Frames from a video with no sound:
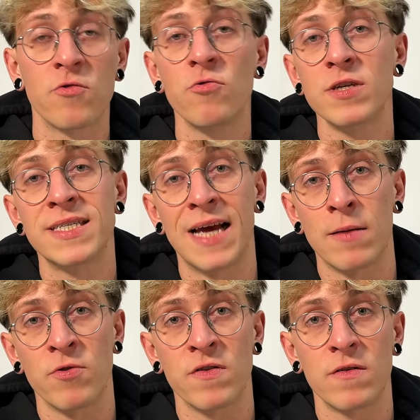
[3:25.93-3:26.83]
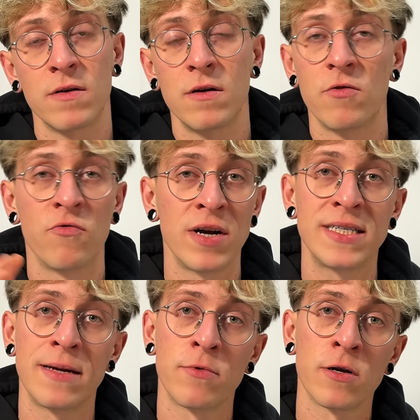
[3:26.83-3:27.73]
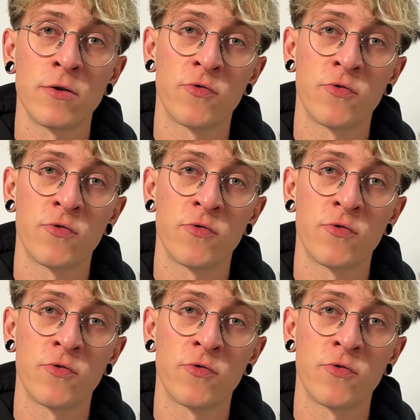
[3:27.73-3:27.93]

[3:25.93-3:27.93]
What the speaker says: Cruel Celebrant. Really similar